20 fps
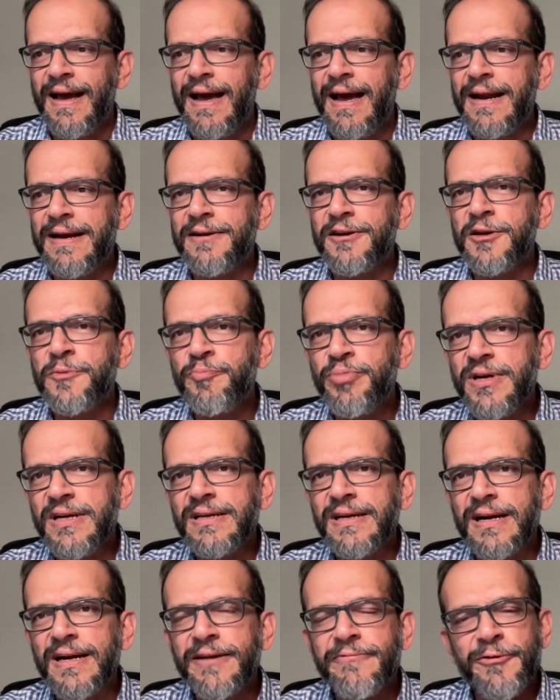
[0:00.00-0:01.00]
And
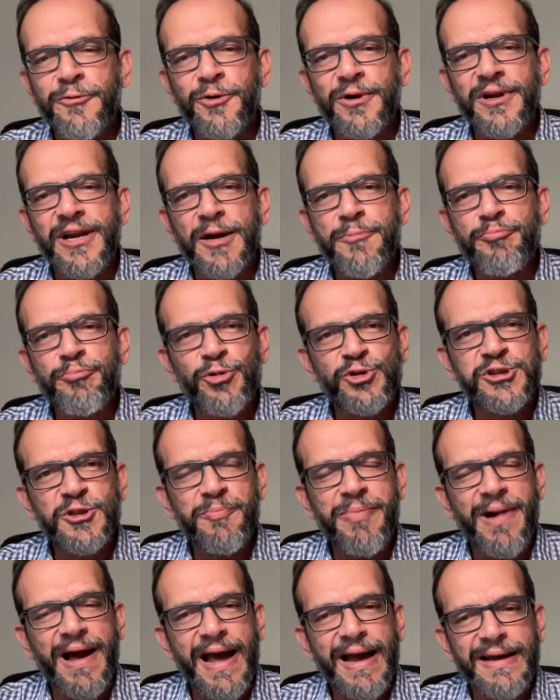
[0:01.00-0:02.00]
repeatedly, we would get
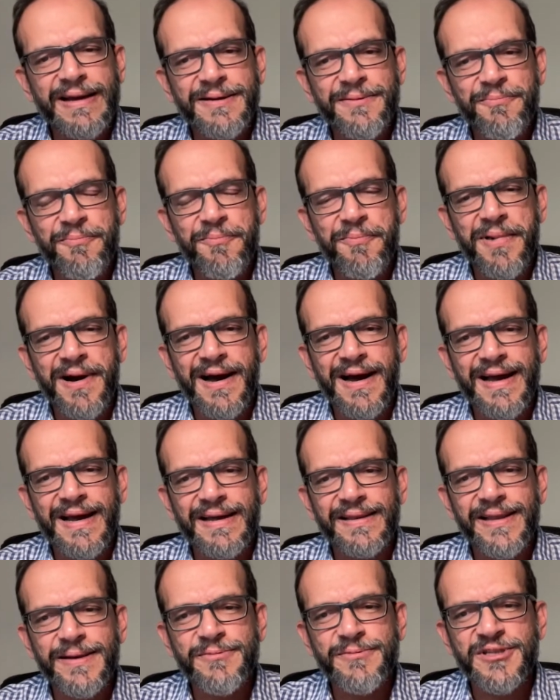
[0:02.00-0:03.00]
pushed back
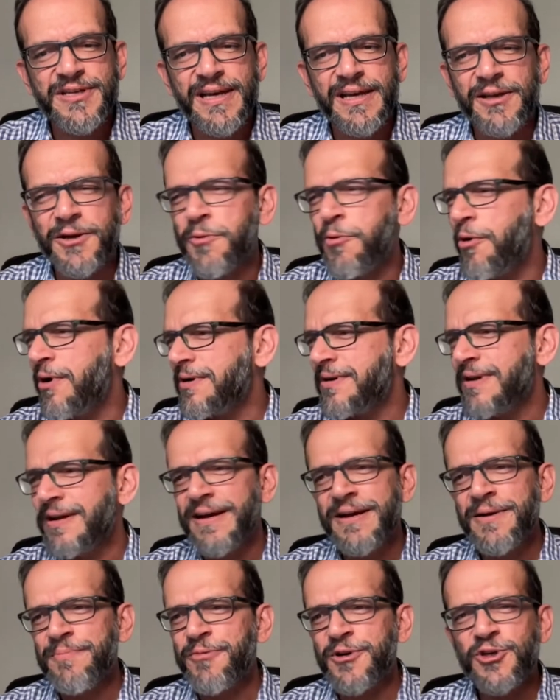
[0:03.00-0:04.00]
by them saying, you know what,
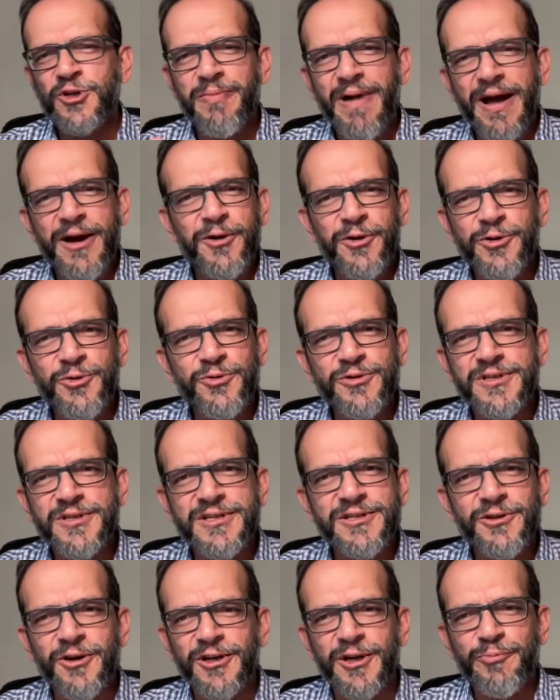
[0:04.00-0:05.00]
but tobacco use
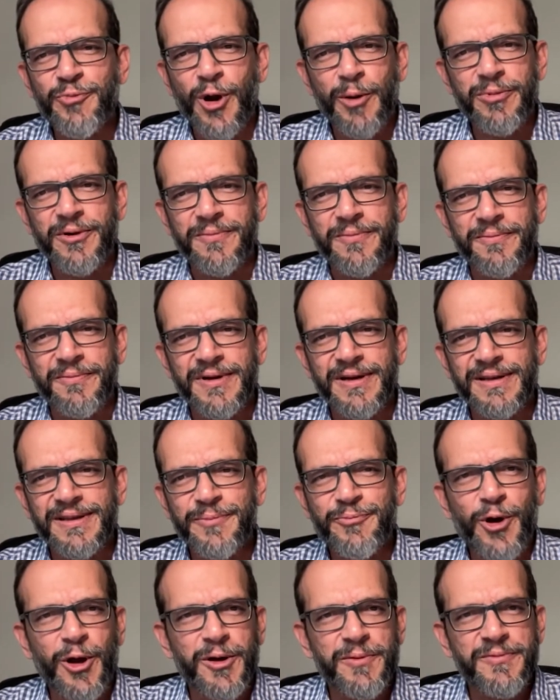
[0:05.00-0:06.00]
is not the problem.
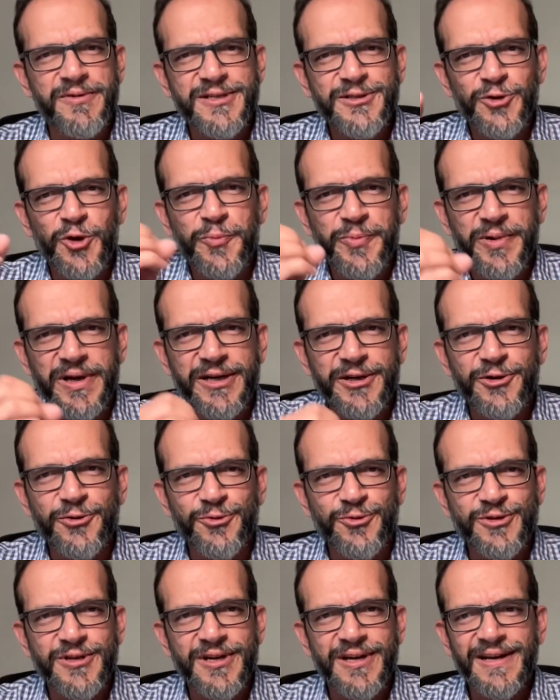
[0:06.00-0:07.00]
The problem is the opiate
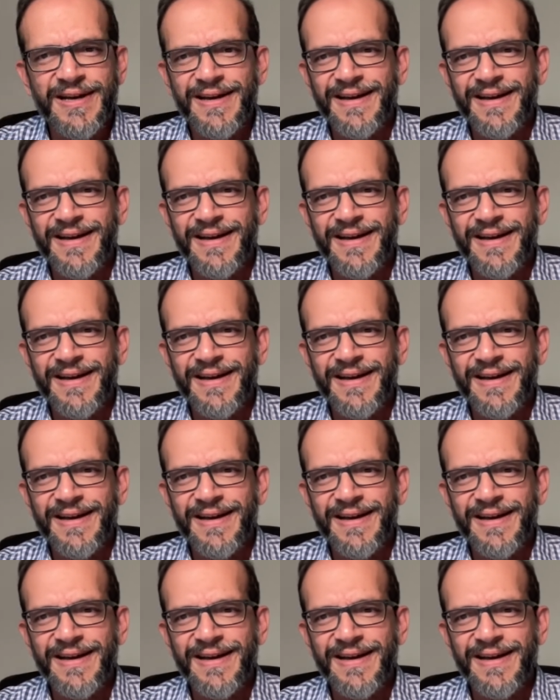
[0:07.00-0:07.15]
use.